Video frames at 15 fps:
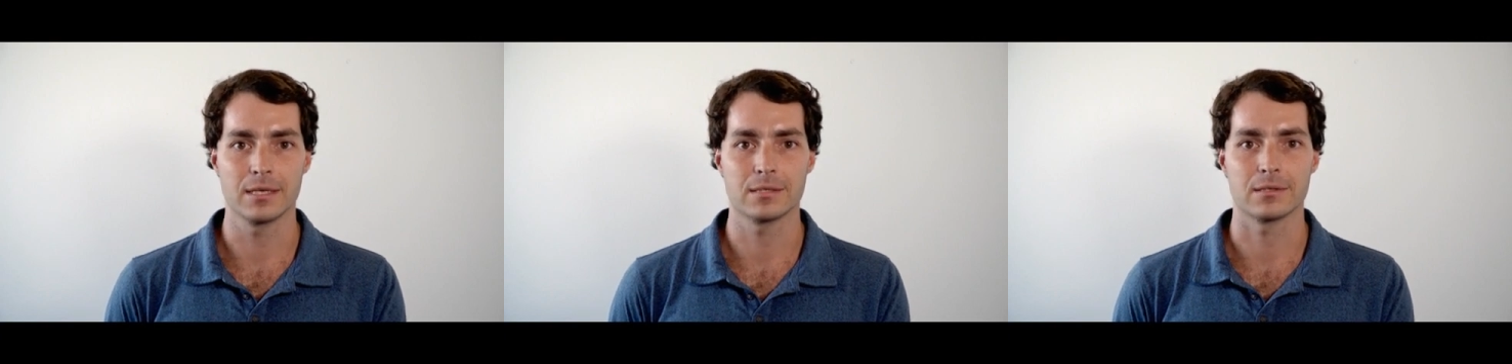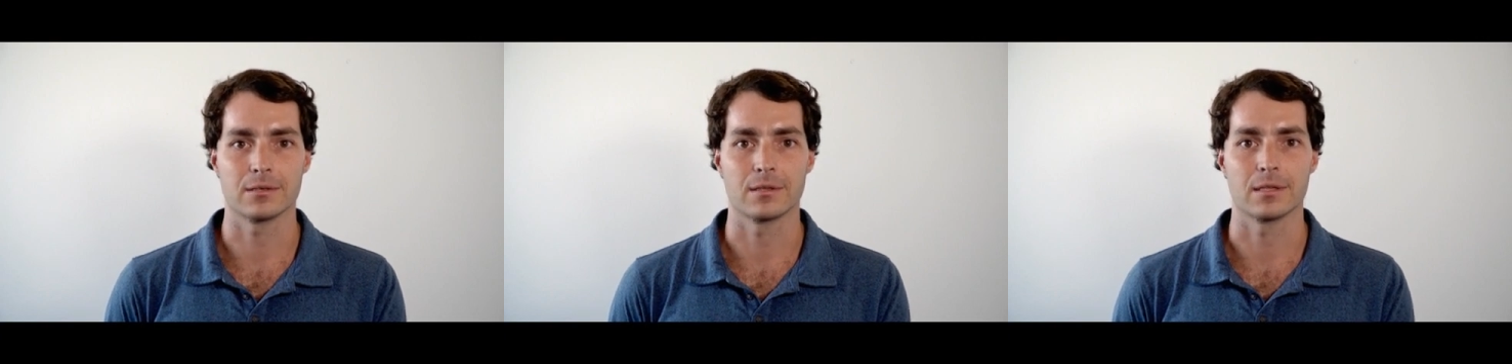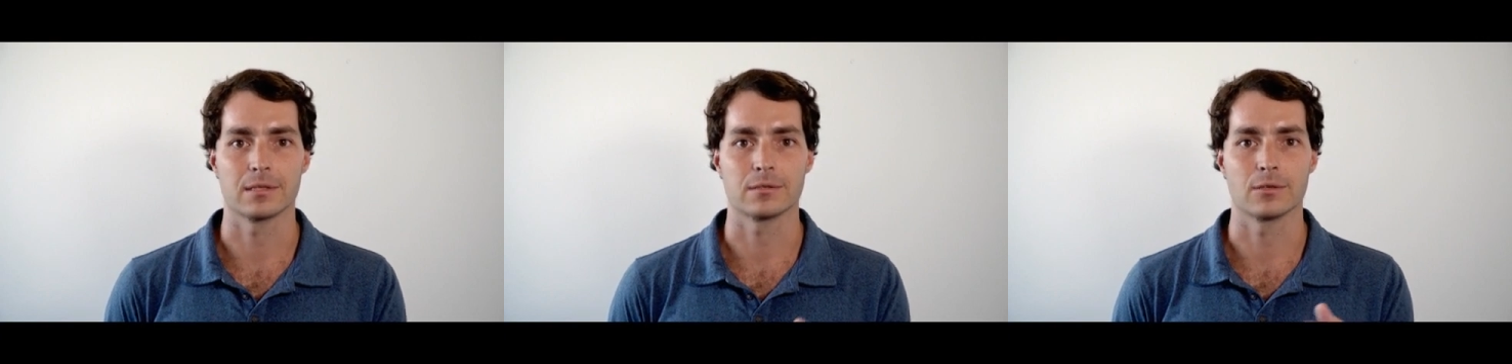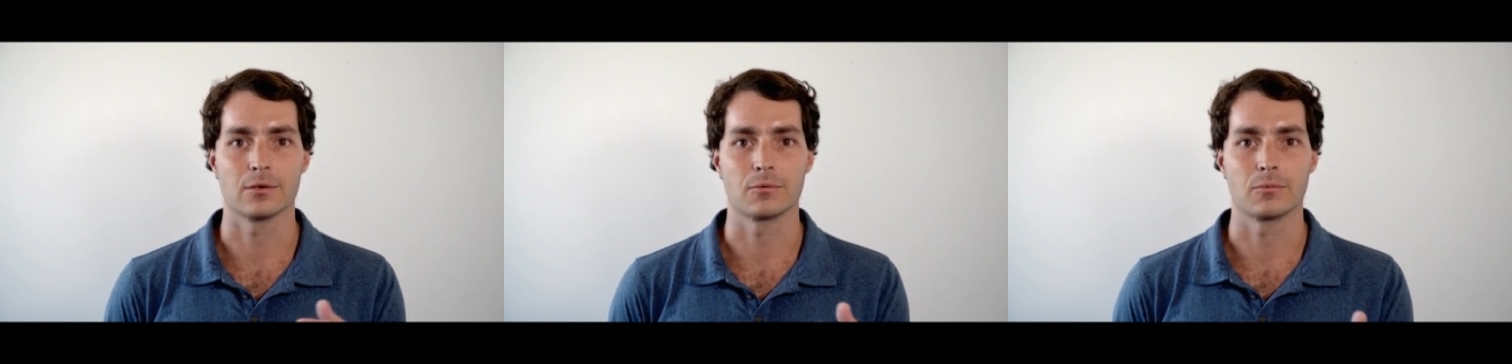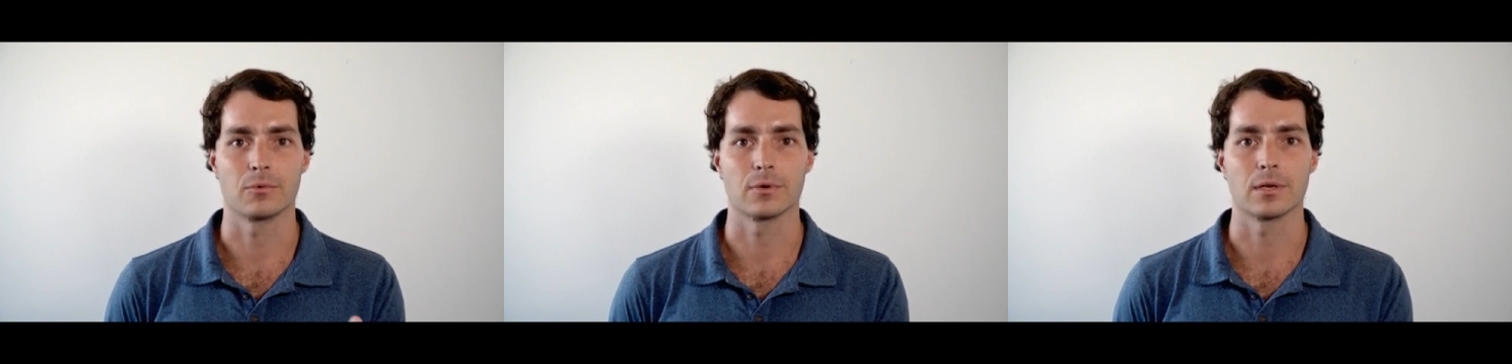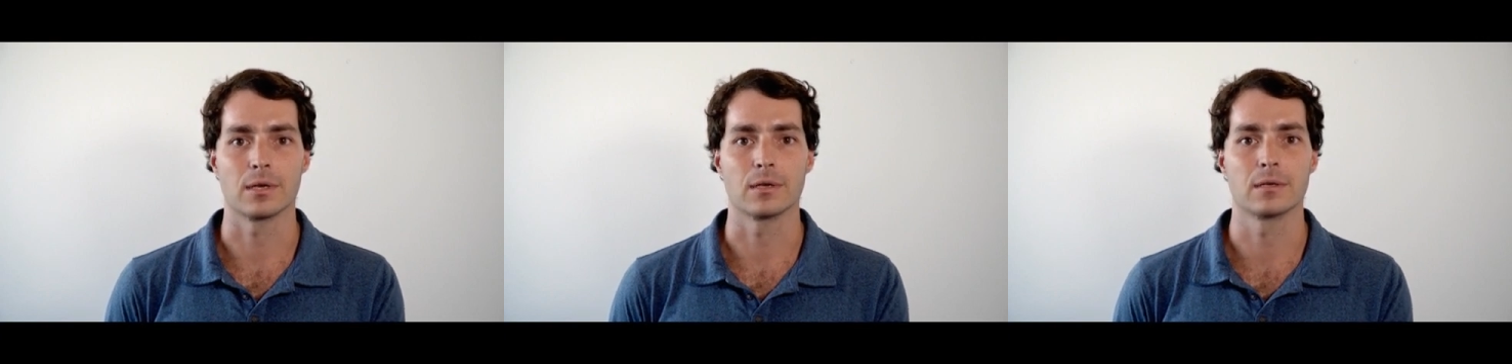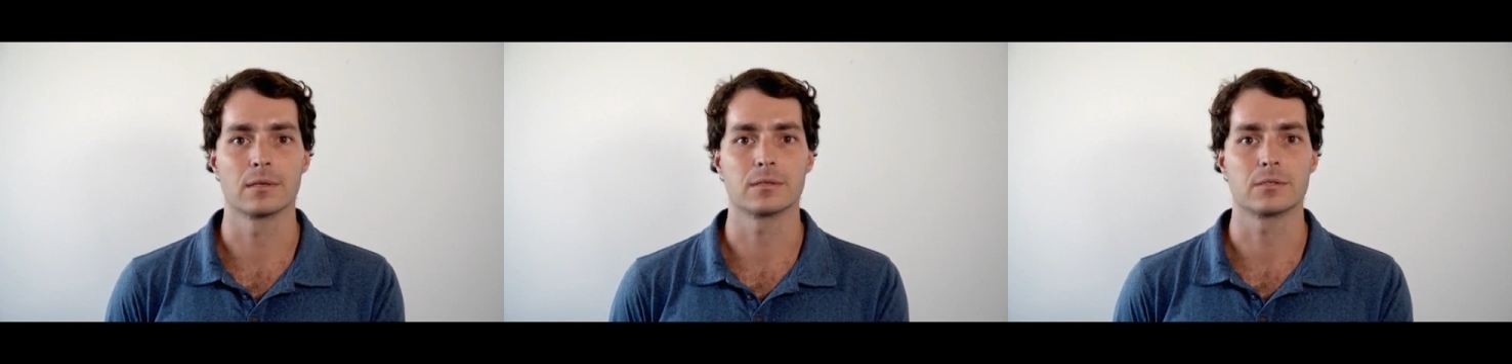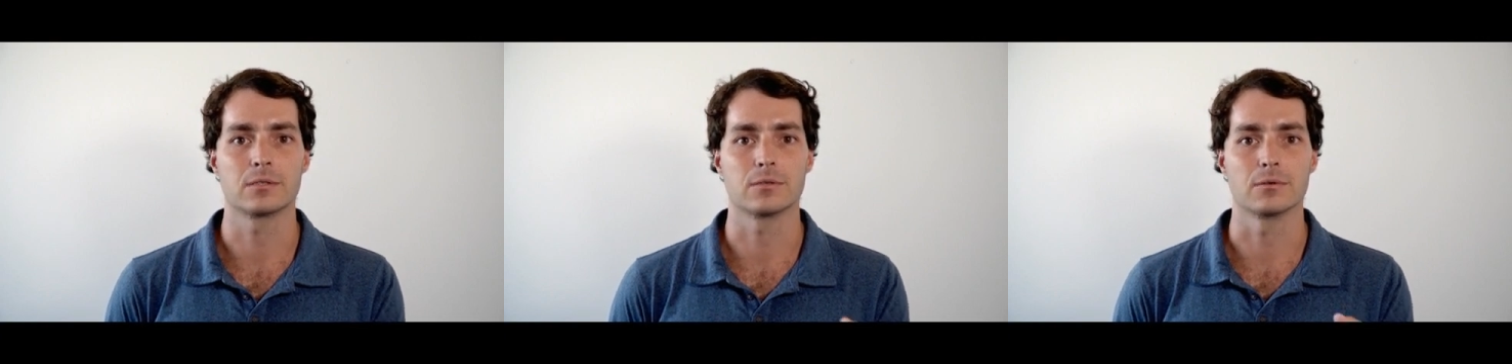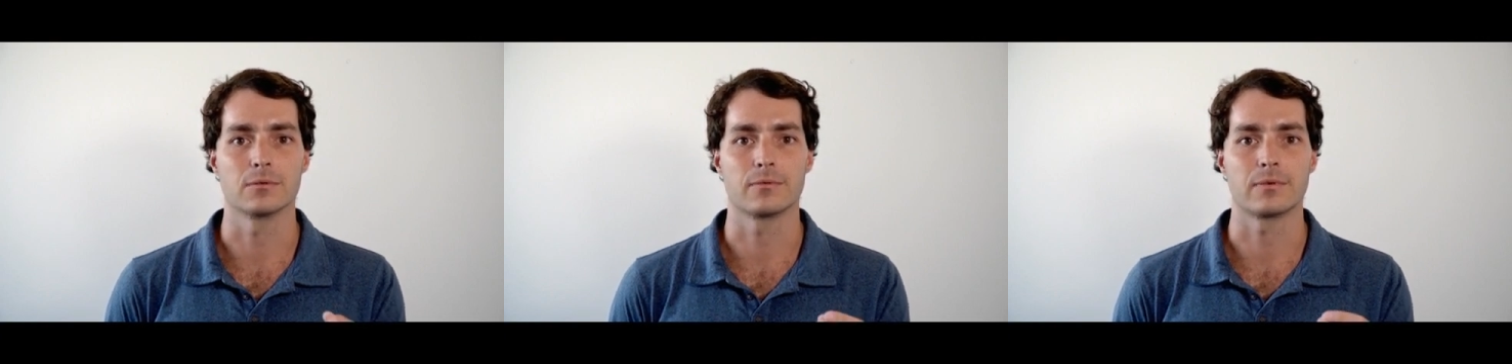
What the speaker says: so there's no water to